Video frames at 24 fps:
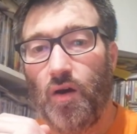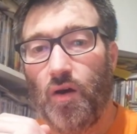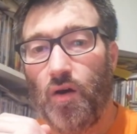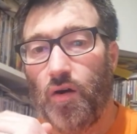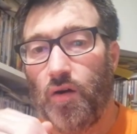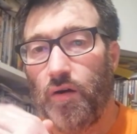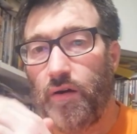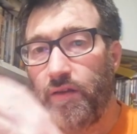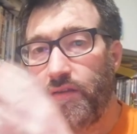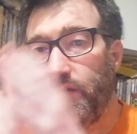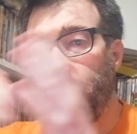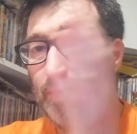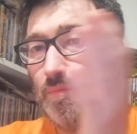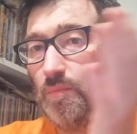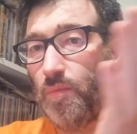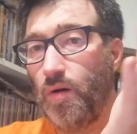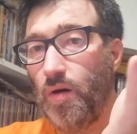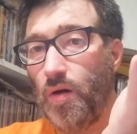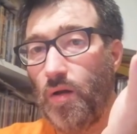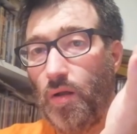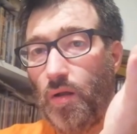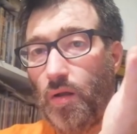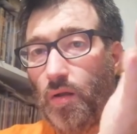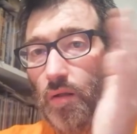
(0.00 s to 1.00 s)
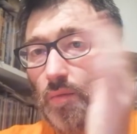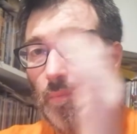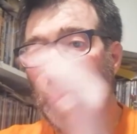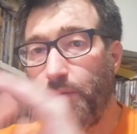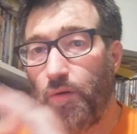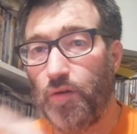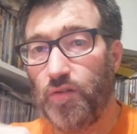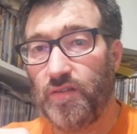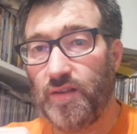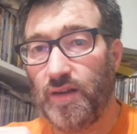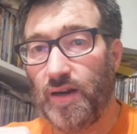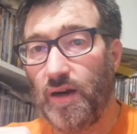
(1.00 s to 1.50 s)
or a small
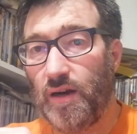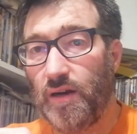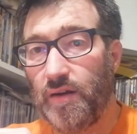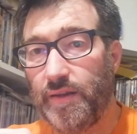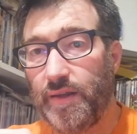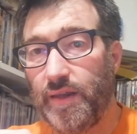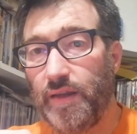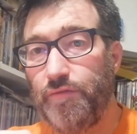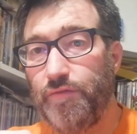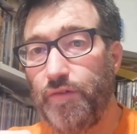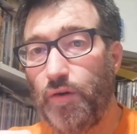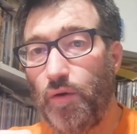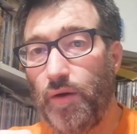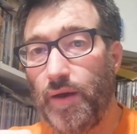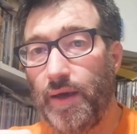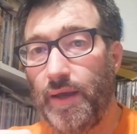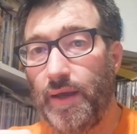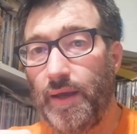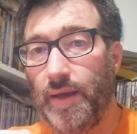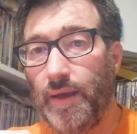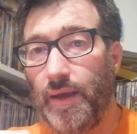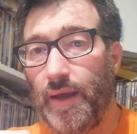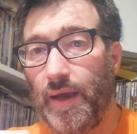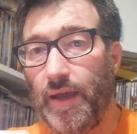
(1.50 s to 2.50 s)
postcard giveaway.